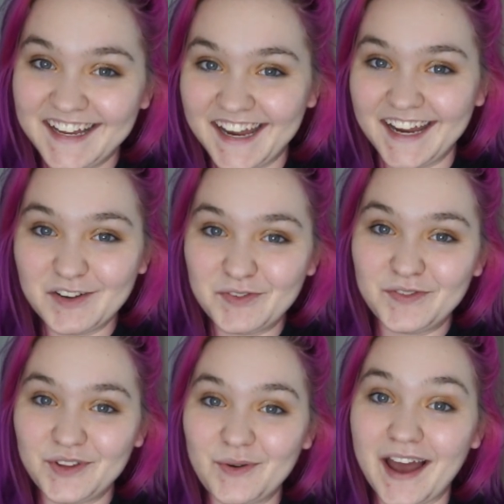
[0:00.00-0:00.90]

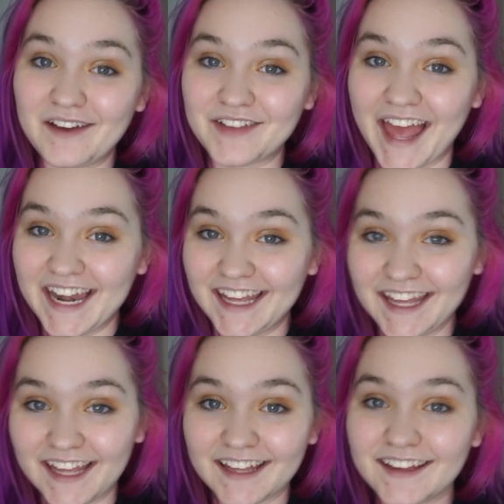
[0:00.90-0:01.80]
If you have
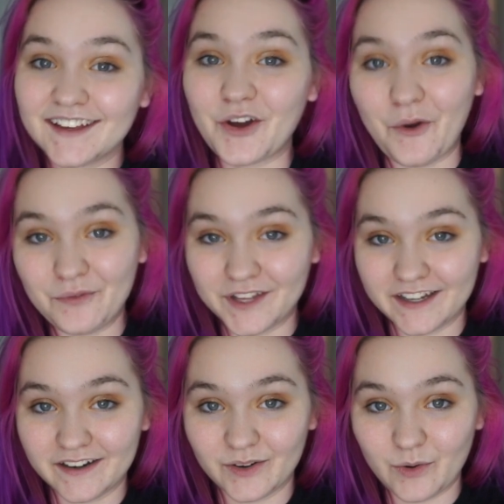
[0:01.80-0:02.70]
any
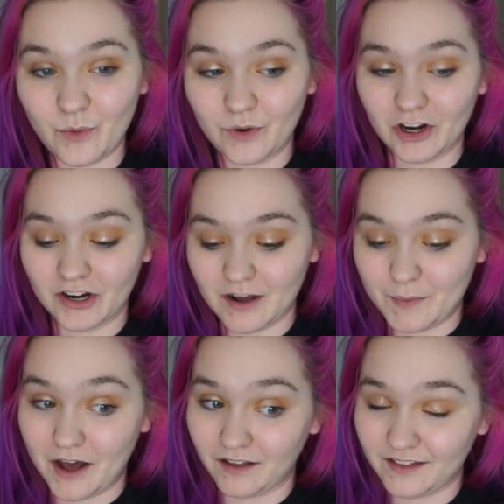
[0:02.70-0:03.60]
COVID or
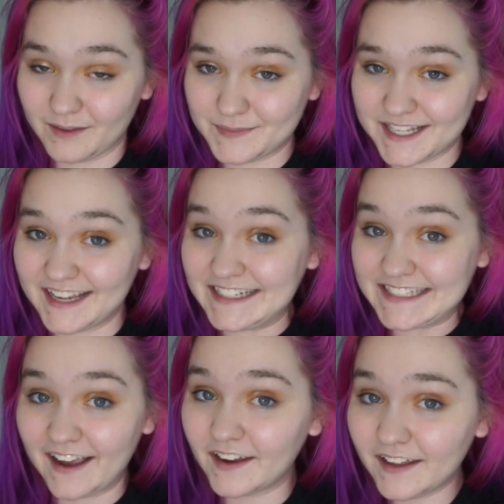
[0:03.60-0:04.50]
apocalypse
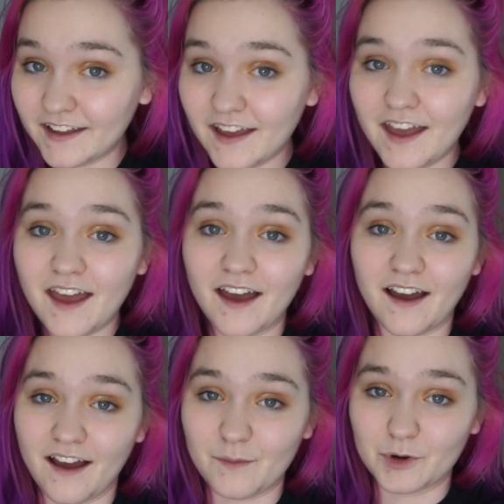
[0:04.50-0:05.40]
anxiety
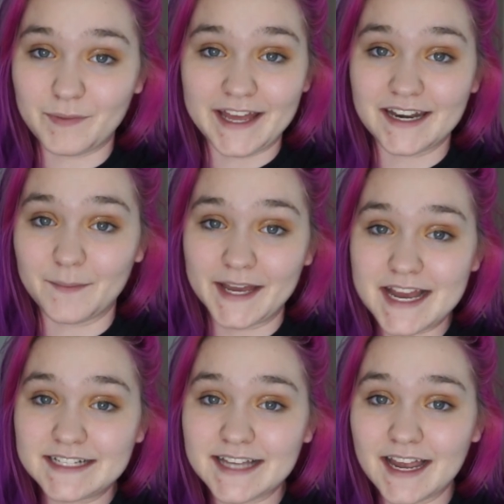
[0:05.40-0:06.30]
or pandemic
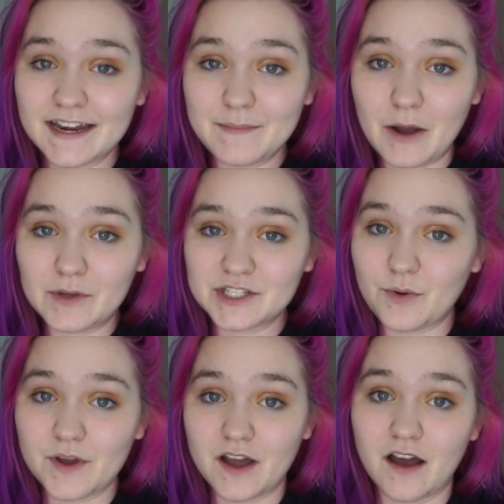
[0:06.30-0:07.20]
anxiety about what's
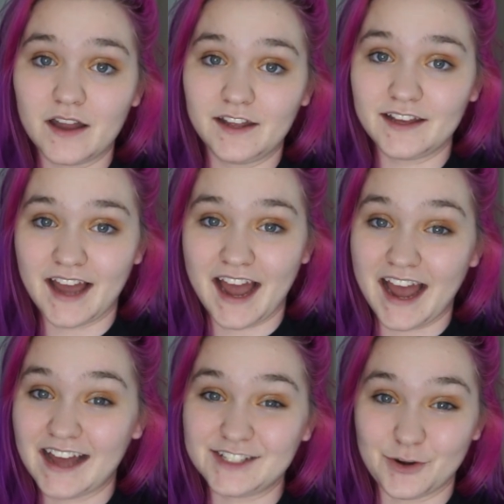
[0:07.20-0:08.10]
going on,
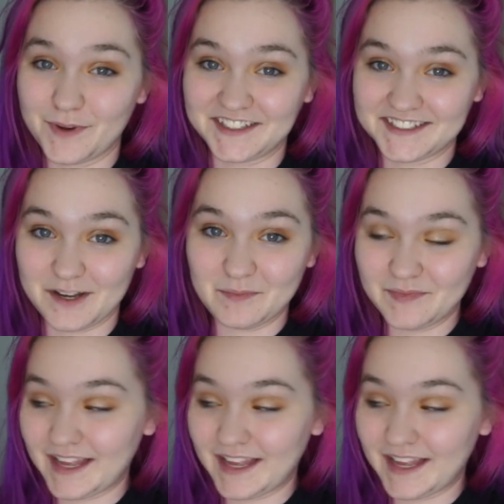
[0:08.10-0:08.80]
don't pick this up.